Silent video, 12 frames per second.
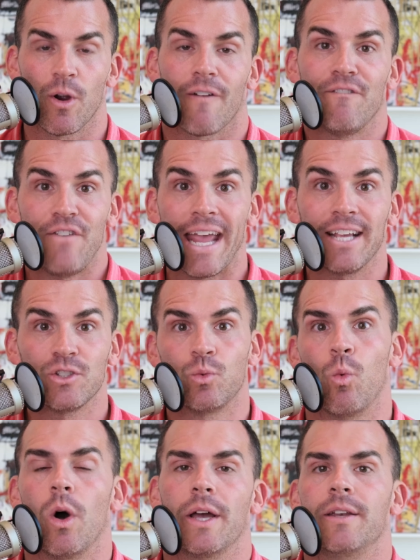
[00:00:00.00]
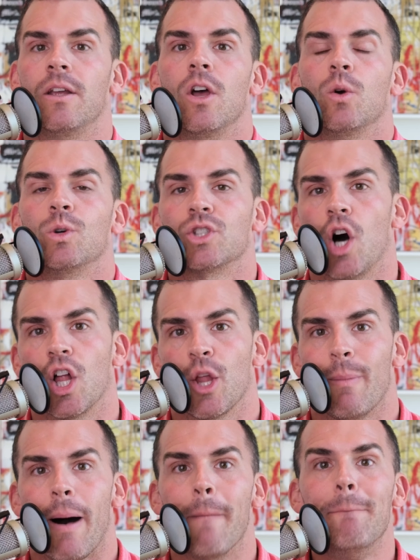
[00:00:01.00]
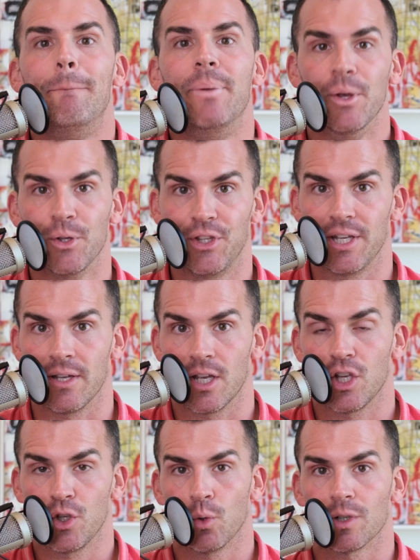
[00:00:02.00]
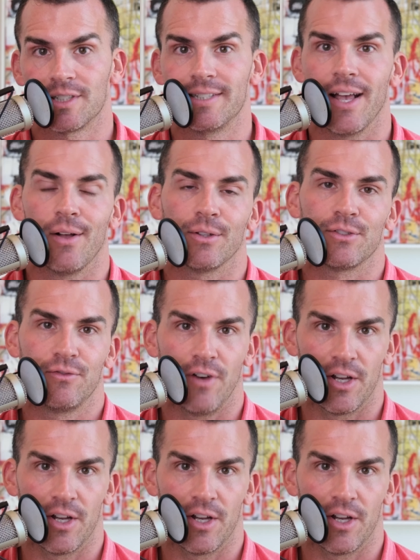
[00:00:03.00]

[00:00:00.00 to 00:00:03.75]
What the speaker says: Phase 1 was all about building your sales funnel.